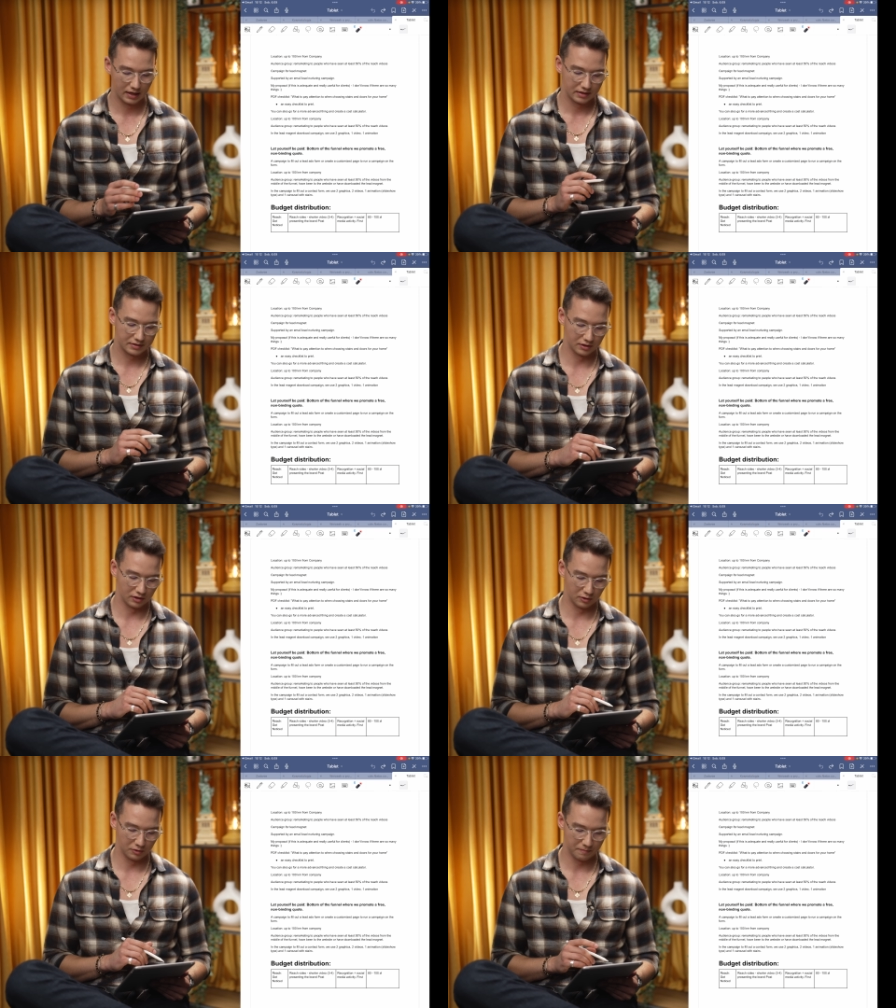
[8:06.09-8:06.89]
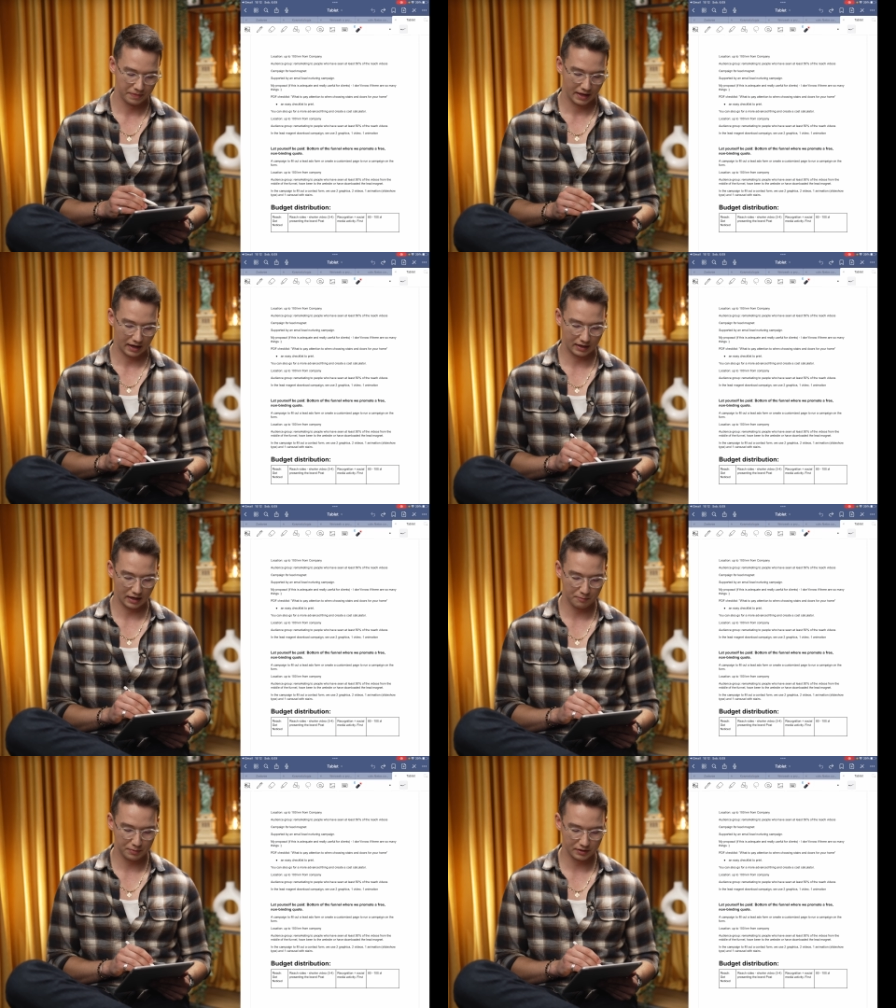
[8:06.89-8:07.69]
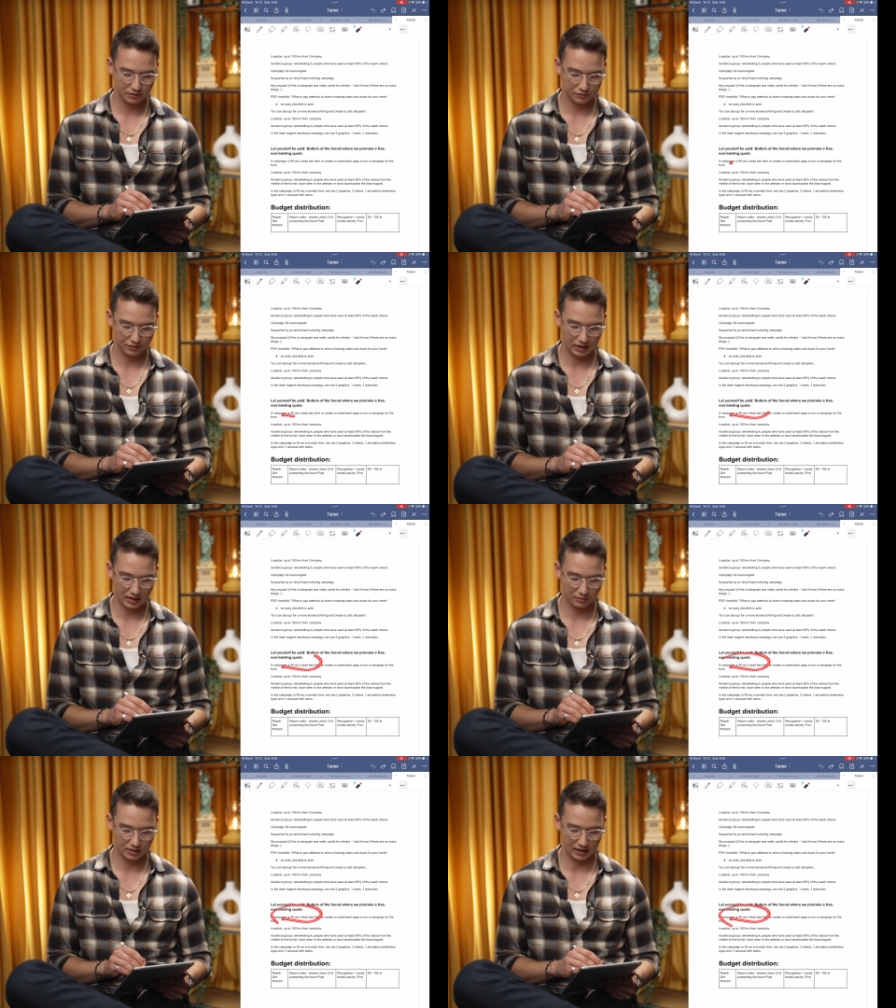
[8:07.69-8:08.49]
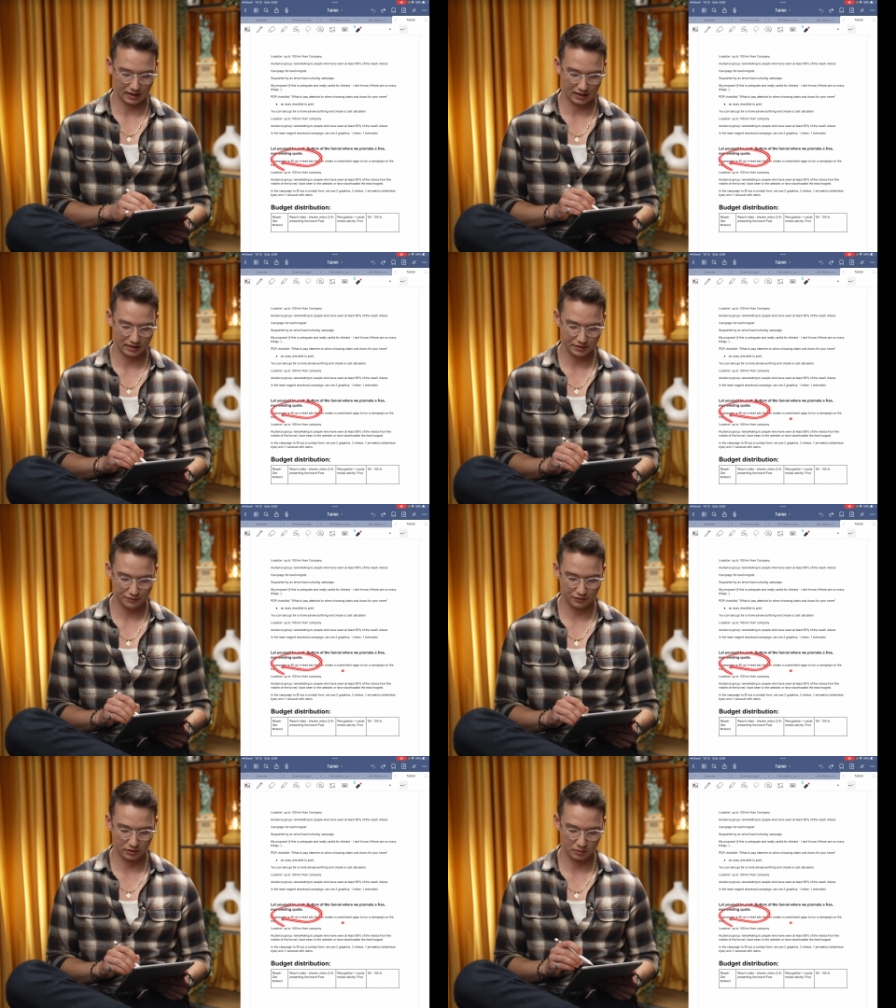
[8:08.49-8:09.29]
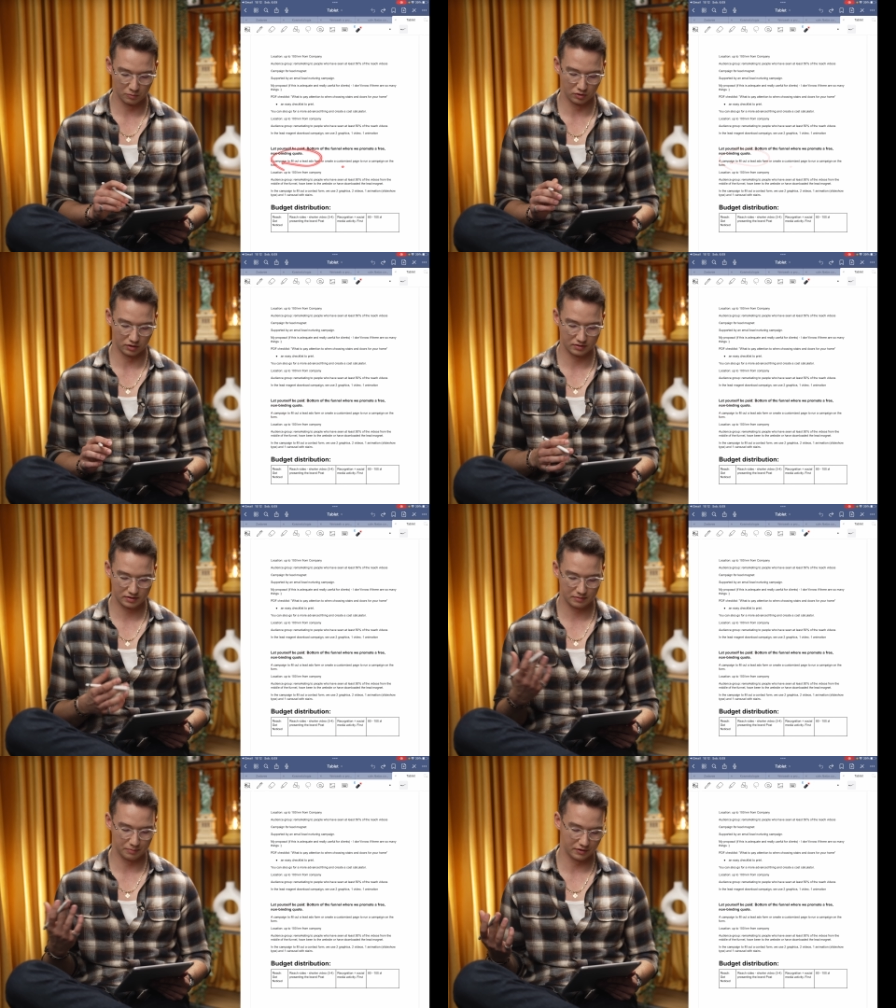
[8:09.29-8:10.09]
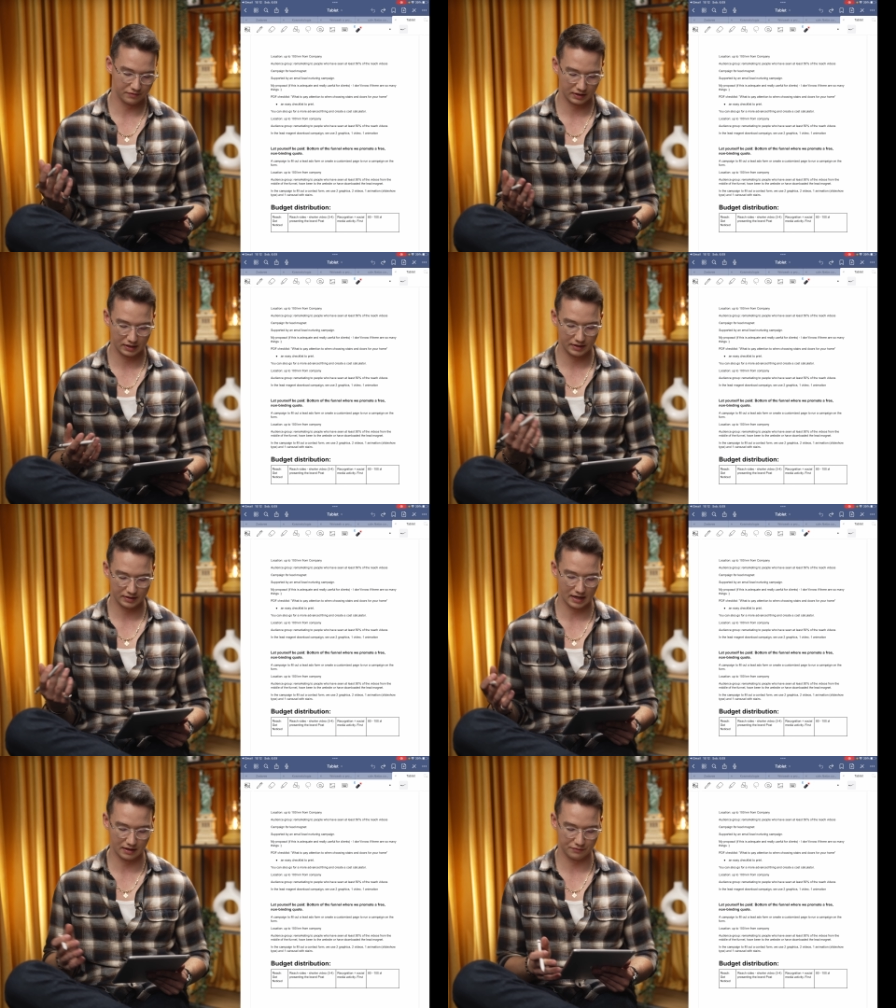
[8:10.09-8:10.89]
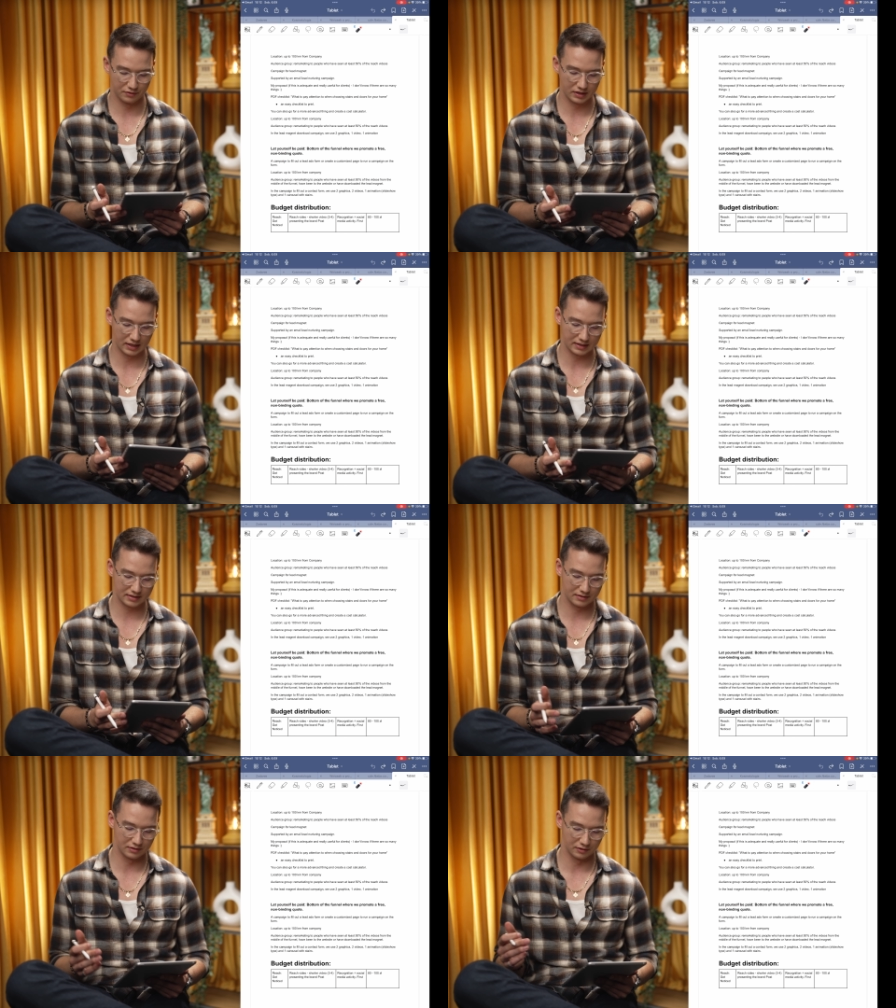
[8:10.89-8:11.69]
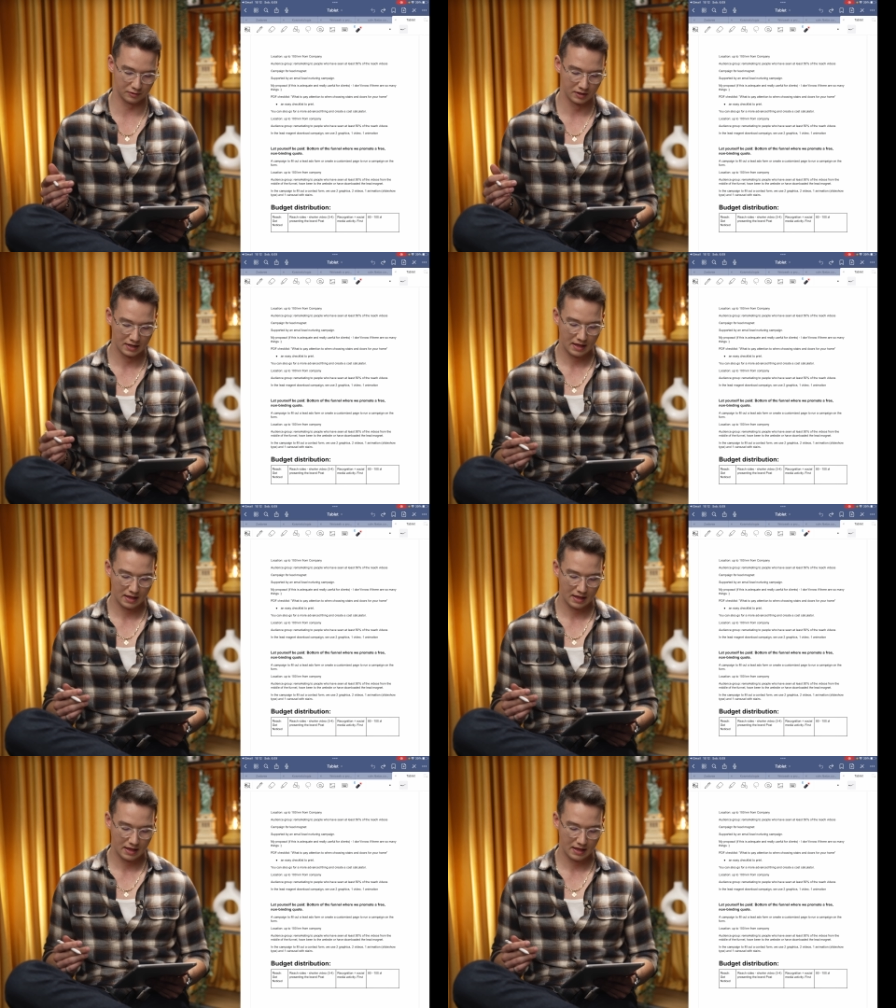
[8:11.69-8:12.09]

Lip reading: So a campaign to fill out a lead form was perfectly done for that. So